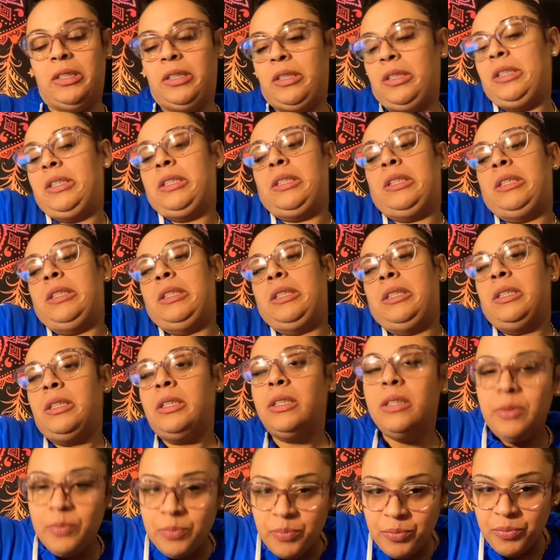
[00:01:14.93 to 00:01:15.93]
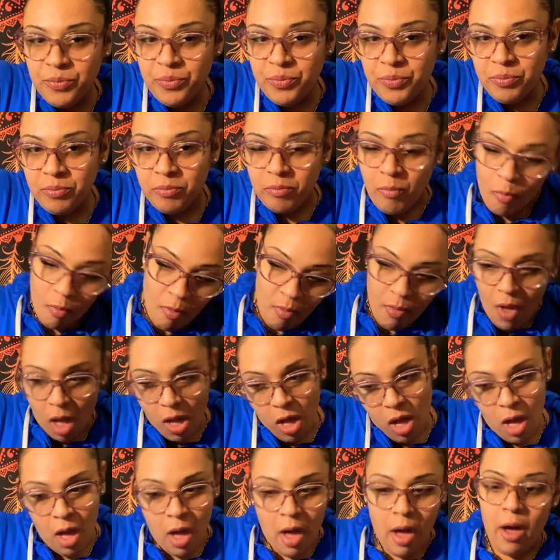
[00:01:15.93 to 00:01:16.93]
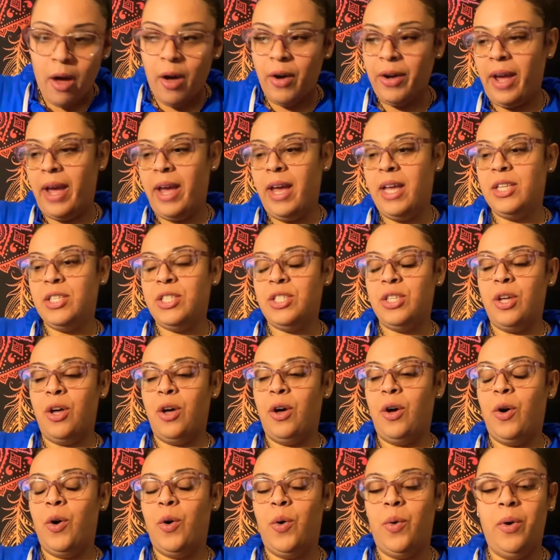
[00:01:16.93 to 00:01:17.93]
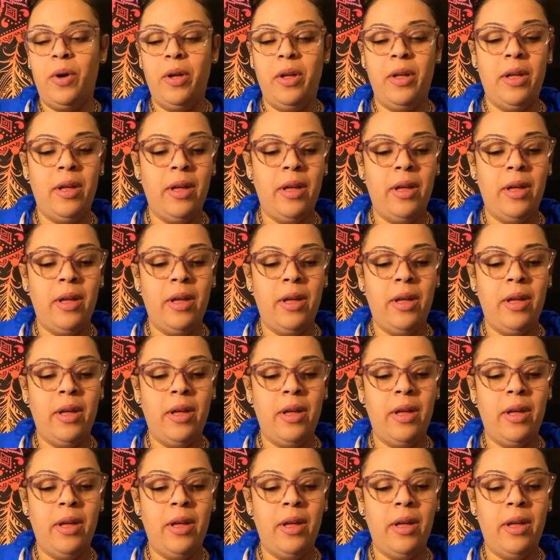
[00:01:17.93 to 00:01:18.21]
Ugh. Okay, so